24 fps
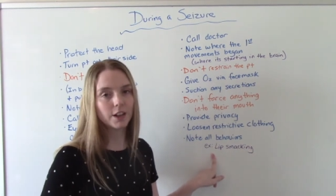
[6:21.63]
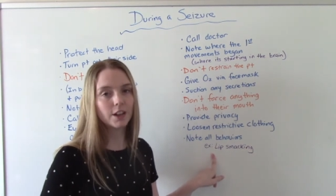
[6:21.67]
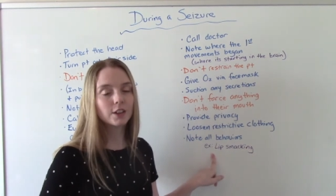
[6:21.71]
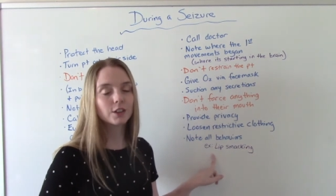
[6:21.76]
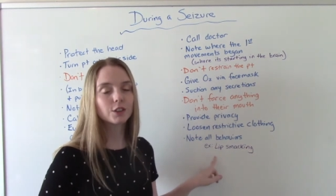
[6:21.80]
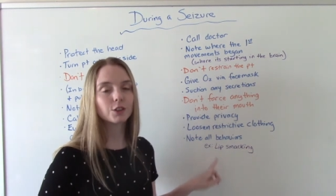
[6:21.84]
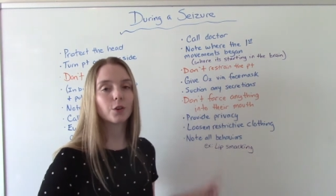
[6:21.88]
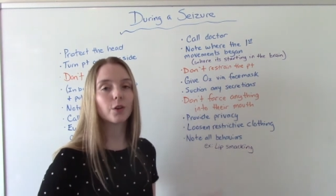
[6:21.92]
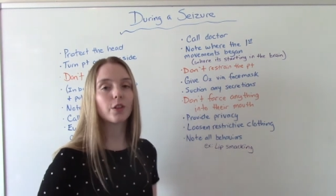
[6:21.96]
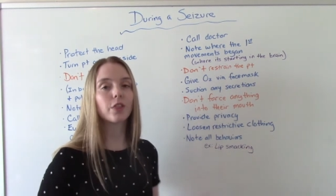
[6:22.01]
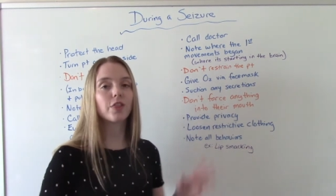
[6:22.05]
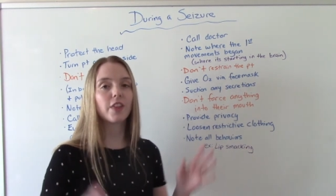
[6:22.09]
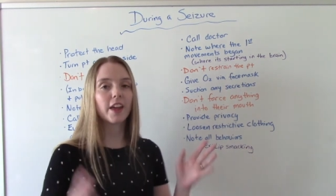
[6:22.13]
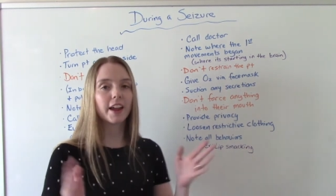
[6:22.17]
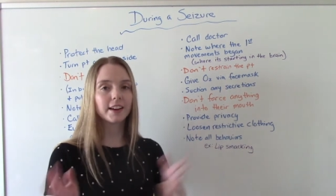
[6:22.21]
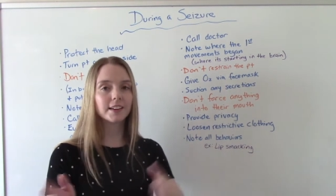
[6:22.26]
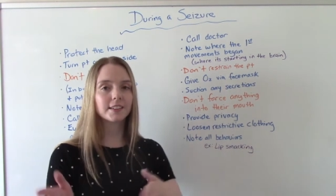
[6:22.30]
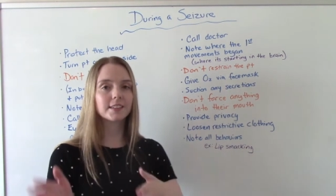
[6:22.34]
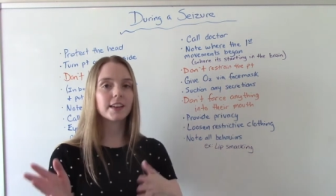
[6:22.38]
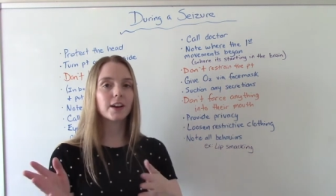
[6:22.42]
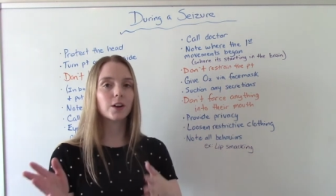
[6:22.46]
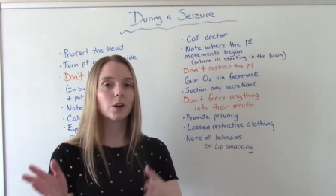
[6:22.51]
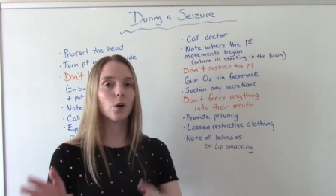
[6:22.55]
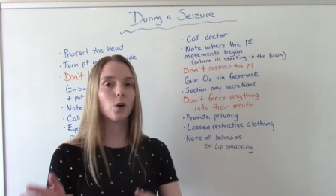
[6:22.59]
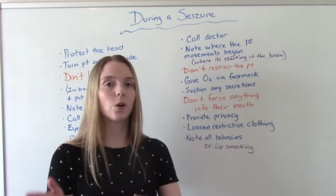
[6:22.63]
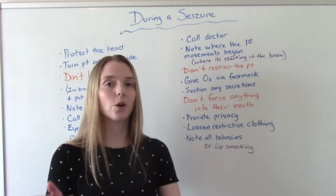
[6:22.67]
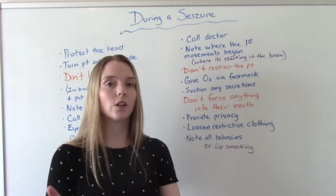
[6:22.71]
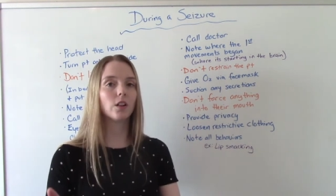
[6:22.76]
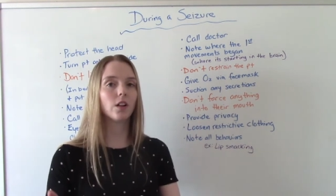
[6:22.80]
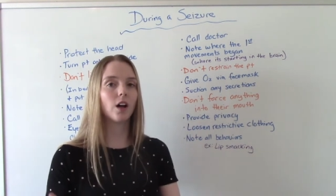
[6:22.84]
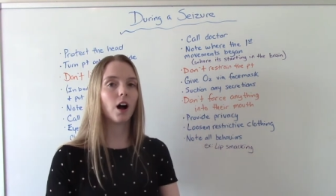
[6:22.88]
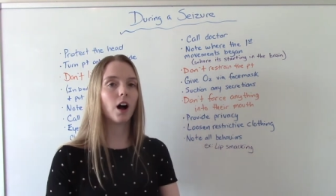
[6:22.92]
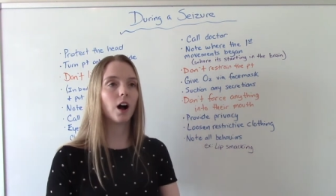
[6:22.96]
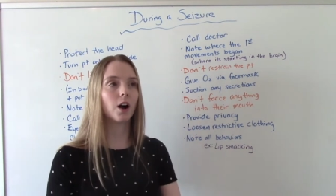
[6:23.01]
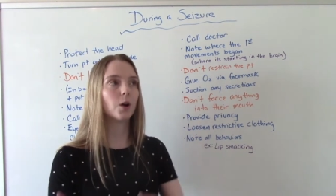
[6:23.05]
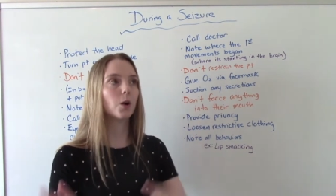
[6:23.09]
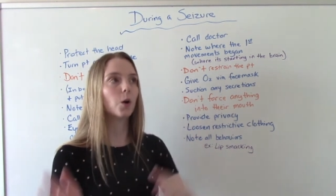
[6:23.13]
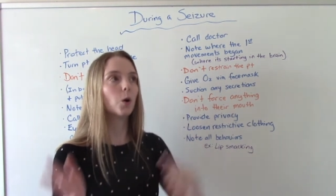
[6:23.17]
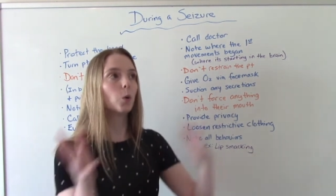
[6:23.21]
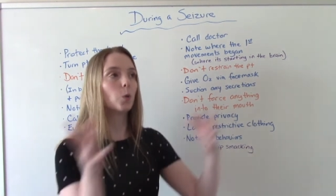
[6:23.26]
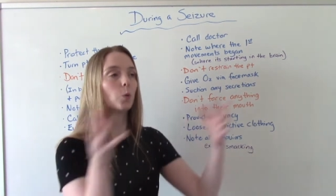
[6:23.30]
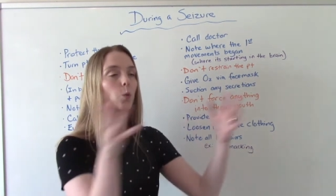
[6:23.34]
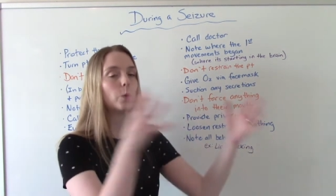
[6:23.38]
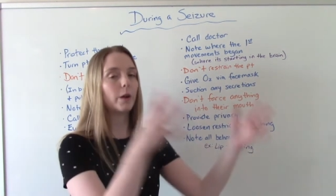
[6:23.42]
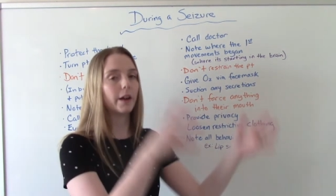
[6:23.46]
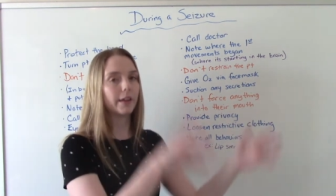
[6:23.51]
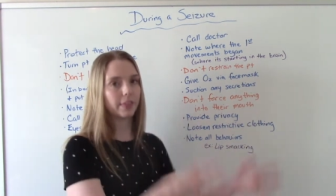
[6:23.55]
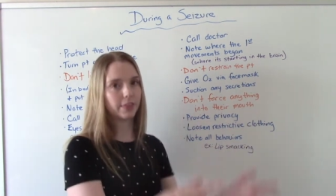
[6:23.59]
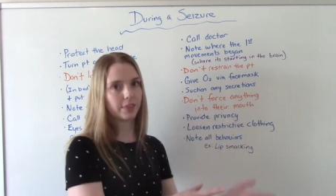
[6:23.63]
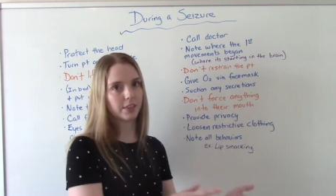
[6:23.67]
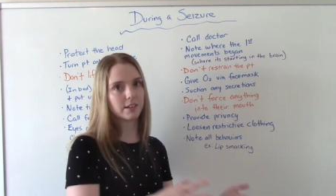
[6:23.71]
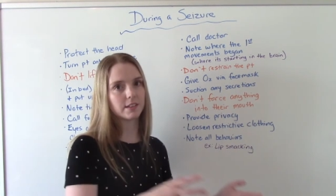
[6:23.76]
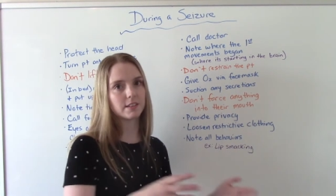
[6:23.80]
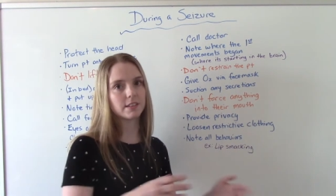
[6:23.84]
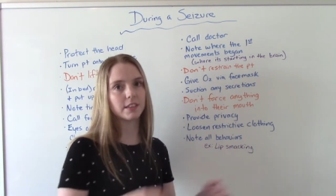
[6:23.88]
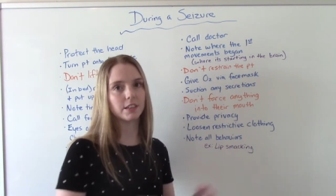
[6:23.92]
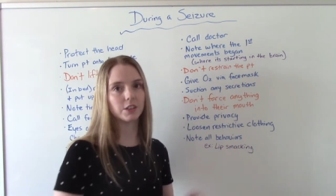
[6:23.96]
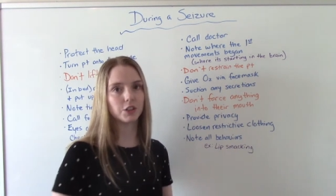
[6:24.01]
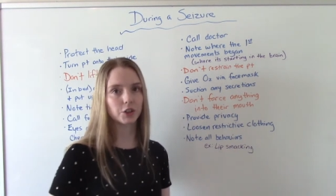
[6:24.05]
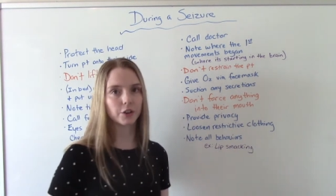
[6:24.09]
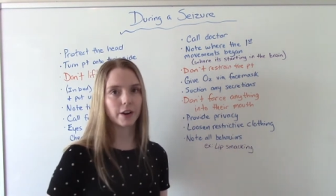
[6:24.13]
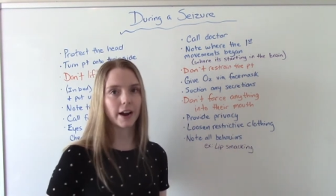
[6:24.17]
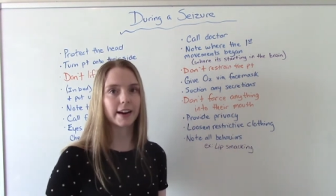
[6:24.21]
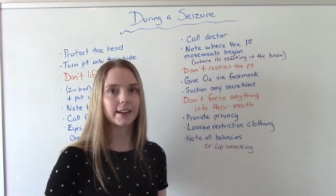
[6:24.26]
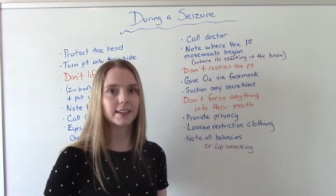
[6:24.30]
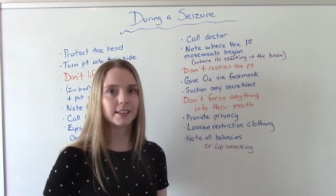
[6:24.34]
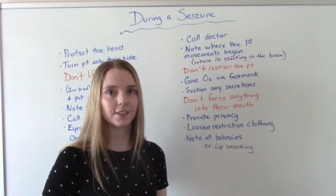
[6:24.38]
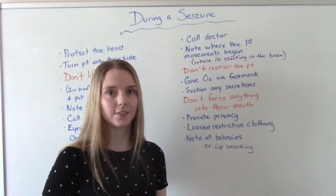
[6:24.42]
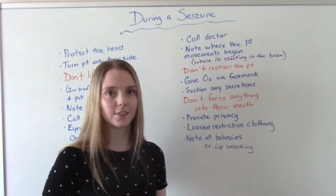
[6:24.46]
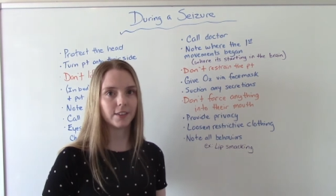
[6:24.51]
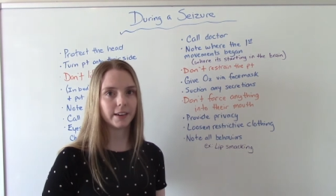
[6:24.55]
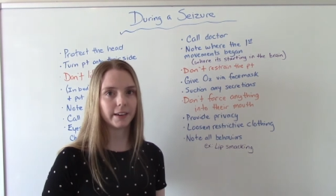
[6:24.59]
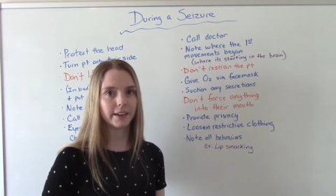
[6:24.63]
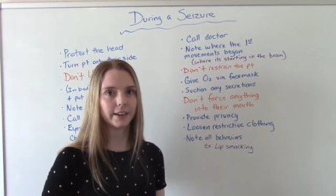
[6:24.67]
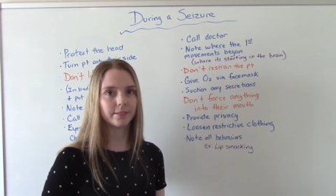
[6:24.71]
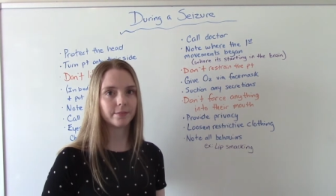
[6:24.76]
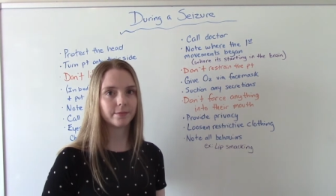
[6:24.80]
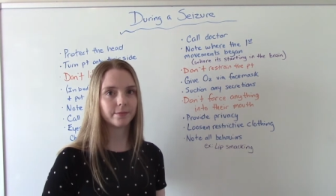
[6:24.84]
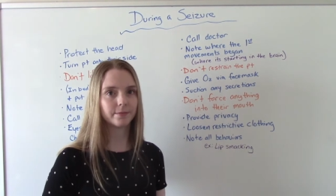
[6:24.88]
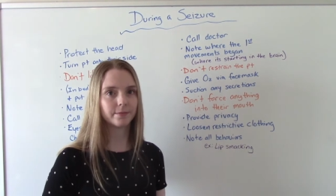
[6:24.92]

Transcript: So things that go along with the seizure activity.